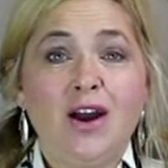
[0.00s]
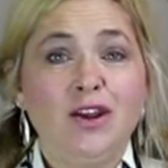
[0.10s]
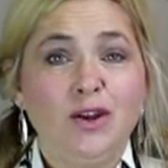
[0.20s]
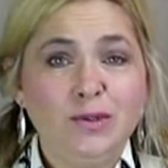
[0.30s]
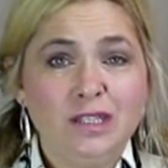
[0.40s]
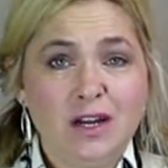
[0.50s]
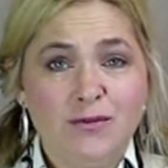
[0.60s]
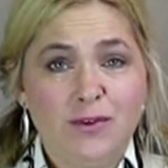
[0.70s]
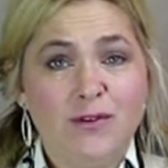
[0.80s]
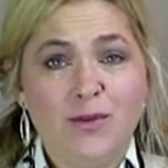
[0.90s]
Are you
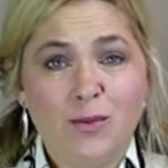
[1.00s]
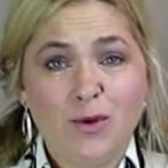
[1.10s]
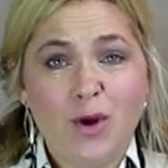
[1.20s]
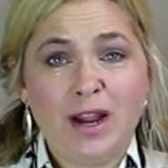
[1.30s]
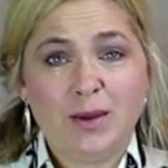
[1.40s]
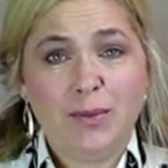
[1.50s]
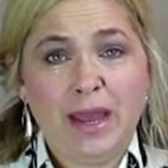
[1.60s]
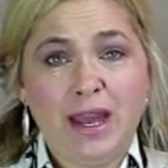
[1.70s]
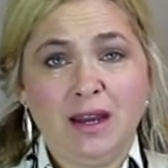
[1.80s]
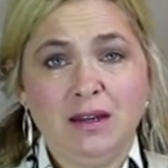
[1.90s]
suffering from chronic
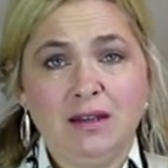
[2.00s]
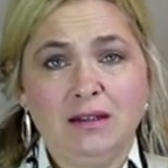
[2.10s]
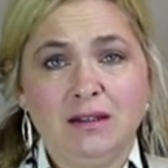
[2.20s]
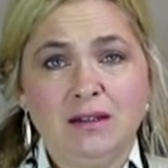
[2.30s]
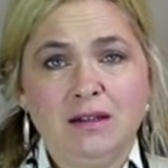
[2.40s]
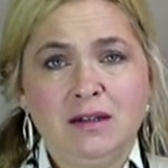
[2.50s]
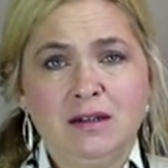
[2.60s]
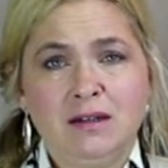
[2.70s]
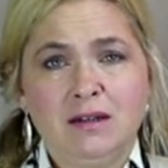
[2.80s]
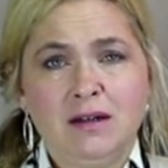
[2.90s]
pain?
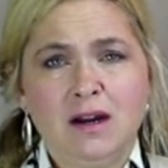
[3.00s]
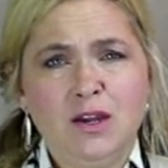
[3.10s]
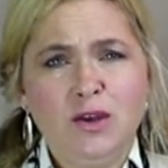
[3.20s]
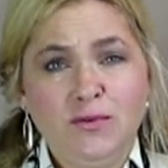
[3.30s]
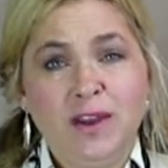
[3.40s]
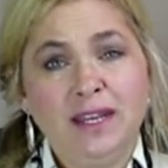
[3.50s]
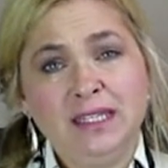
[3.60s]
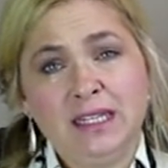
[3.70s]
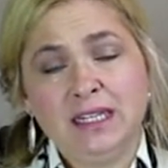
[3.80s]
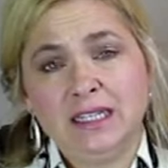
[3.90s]
Are you
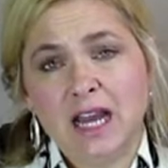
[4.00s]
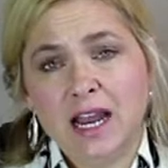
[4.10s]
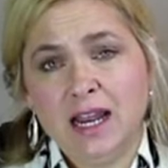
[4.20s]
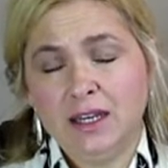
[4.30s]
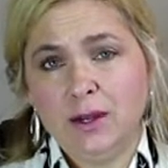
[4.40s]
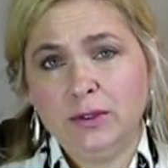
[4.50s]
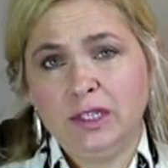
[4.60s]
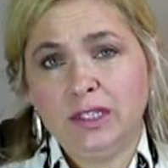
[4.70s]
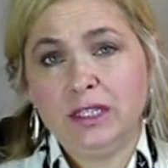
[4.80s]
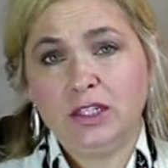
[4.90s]
facing a
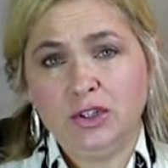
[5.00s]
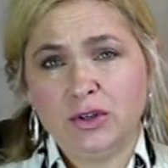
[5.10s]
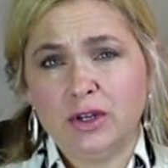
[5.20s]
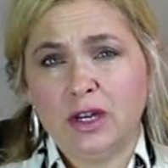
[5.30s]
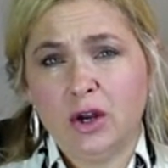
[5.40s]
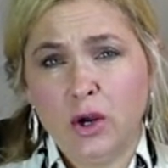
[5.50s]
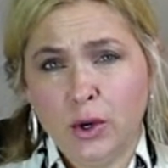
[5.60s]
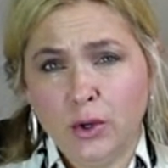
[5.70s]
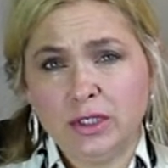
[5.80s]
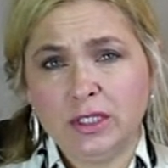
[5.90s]
diagnosis that you're going to
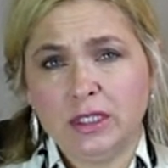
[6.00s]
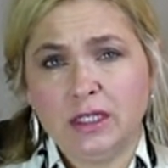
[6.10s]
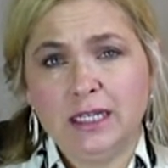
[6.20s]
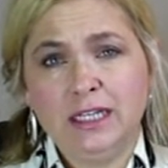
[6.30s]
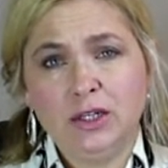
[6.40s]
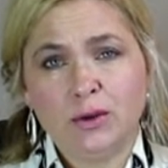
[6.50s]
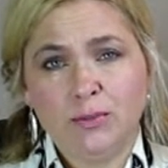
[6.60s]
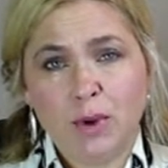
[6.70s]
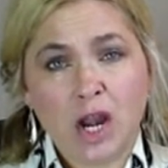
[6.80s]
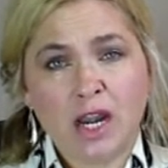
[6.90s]
hurt in your
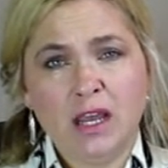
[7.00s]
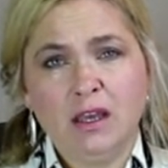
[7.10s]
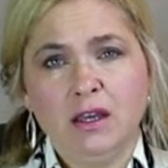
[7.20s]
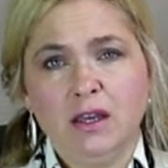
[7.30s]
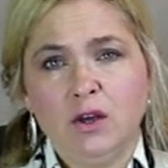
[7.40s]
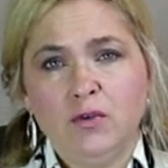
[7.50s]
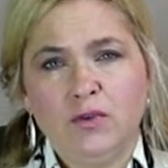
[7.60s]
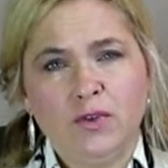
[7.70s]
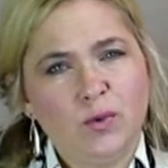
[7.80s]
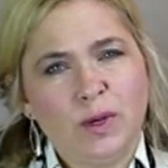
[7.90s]
body
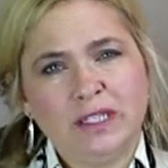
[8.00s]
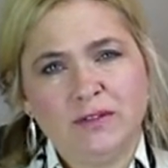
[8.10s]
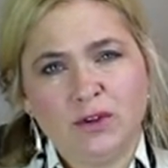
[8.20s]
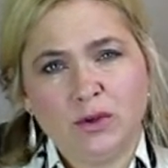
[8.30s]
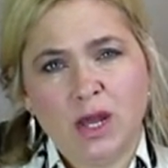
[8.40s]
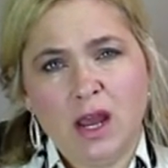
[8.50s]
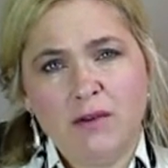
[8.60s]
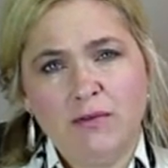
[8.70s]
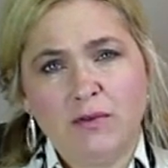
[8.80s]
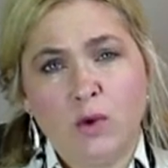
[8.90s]
for the rest of your
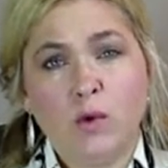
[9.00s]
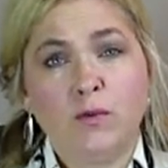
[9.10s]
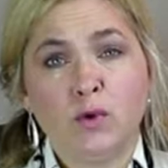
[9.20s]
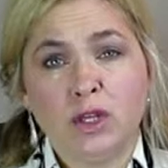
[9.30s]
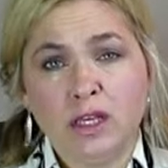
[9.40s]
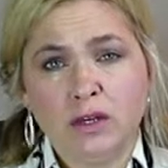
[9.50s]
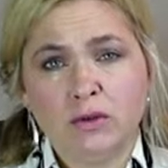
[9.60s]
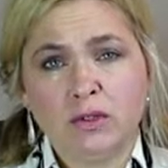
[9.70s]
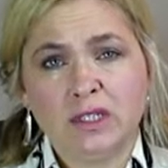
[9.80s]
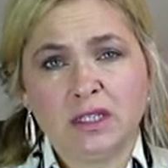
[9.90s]
life, or for
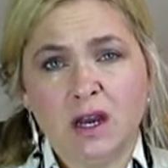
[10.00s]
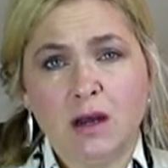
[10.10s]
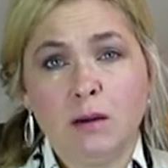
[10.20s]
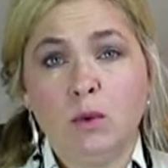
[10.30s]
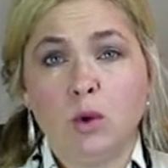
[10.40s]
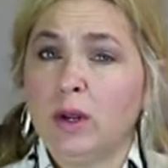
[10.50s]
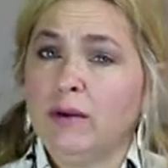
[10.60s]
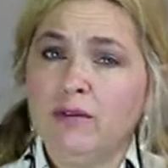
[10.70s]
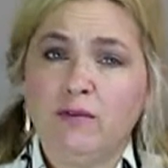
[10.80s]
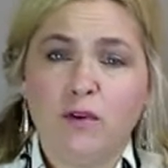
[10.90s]
years to come, or
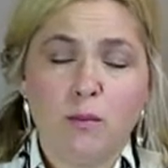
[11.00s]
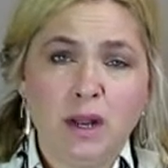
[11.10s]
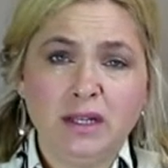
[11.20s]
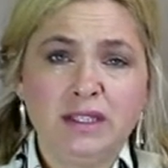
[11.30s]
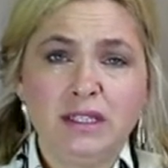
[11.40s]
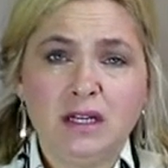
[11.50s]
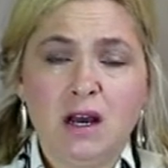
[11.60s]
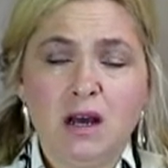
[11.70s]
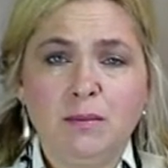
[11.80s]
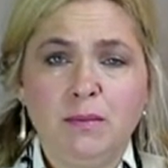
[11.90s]
even for months to
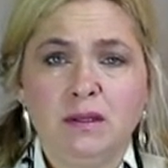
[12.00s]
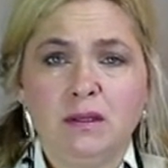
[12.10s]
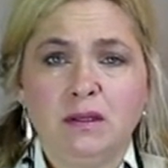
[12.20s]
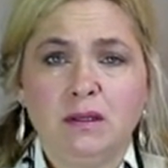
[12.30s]
come?